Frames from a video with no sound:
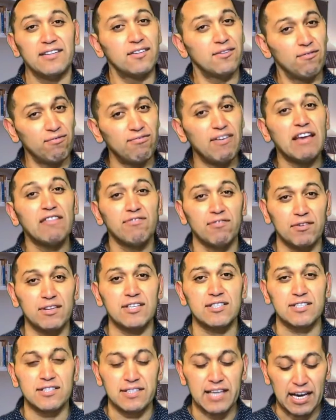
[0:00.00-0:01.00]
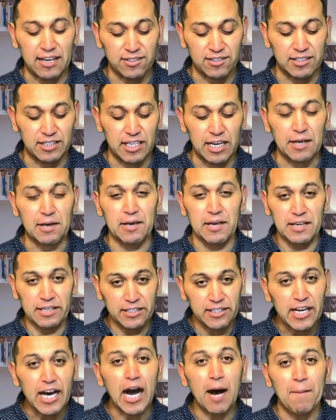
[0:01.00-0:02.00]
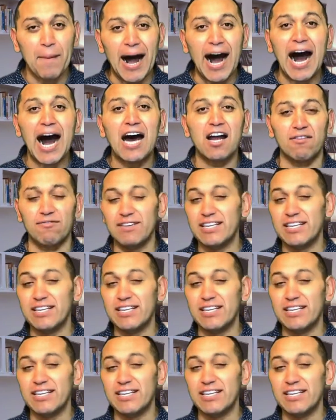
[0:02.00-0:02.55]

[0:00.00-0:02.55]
Faithfulness is actually going to come out of,